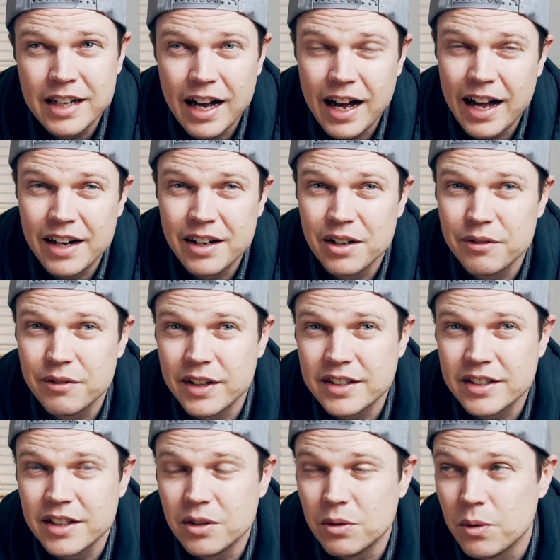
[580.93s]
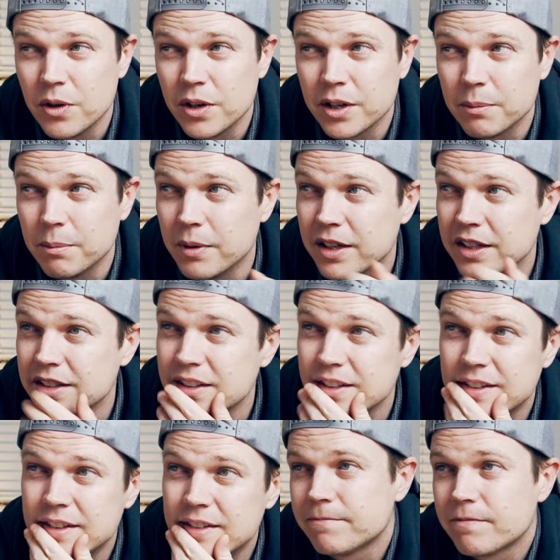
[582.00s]
I don't know if that's going to work, but
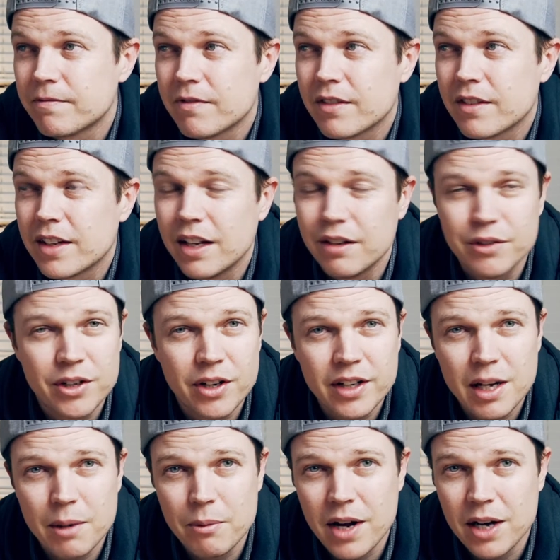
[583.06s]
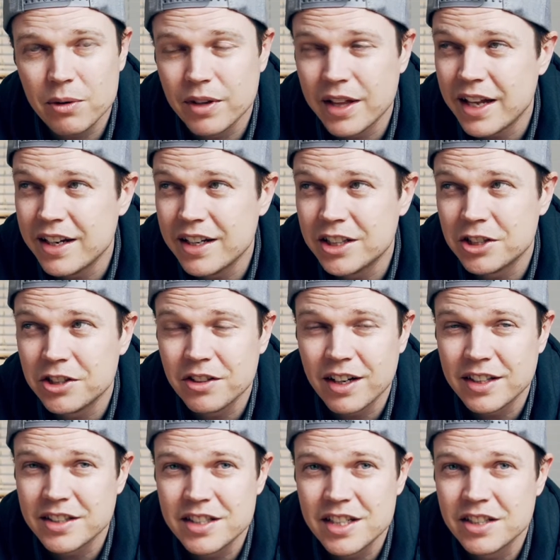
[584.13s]
if you don't come right with that issue, I
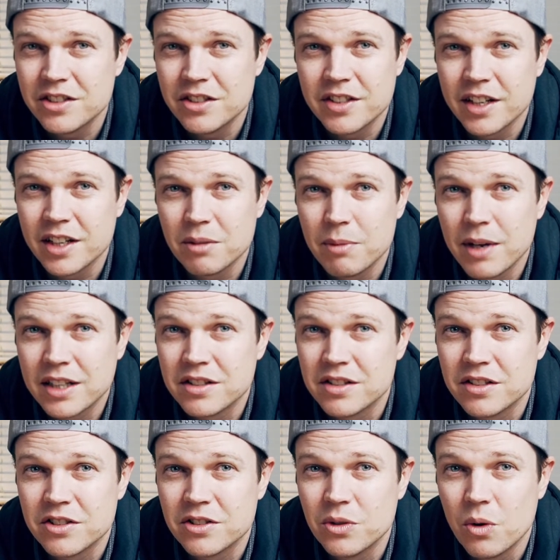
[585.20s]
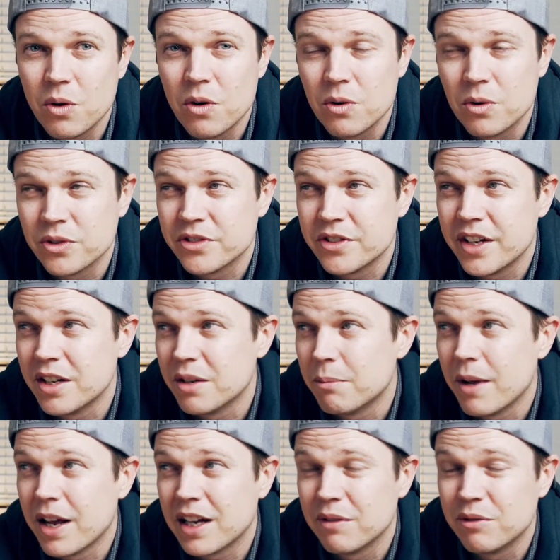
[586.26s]
suggest you take it back to the store or send it
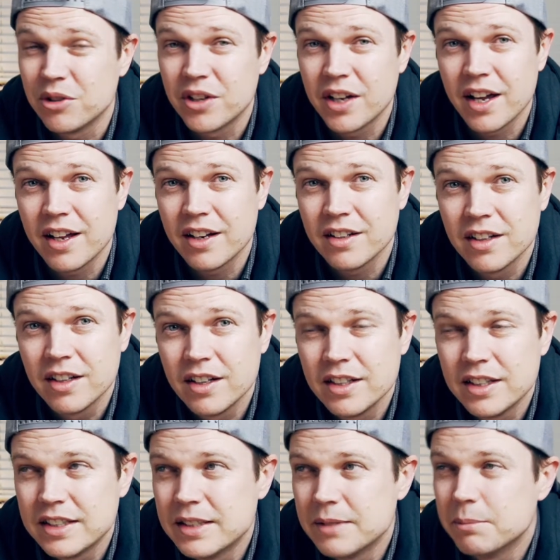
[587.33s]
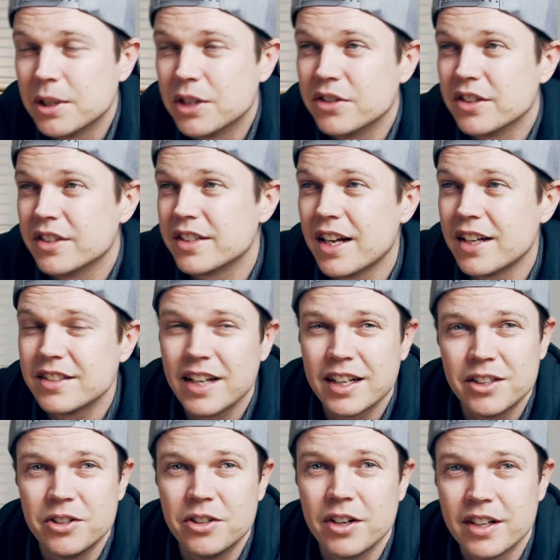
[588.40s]
back if you can, because it sounds
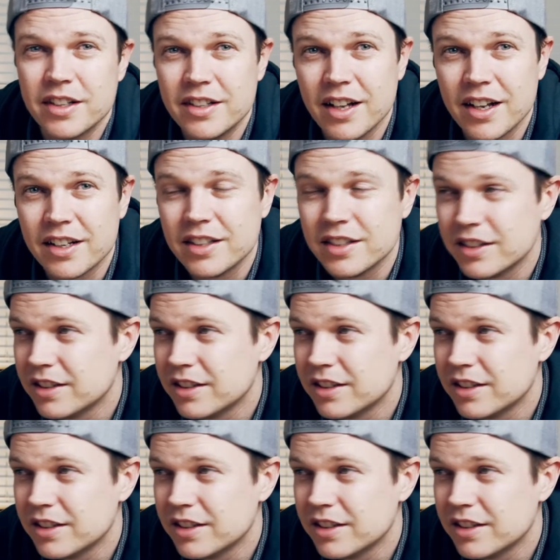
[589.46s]
like you got a dud.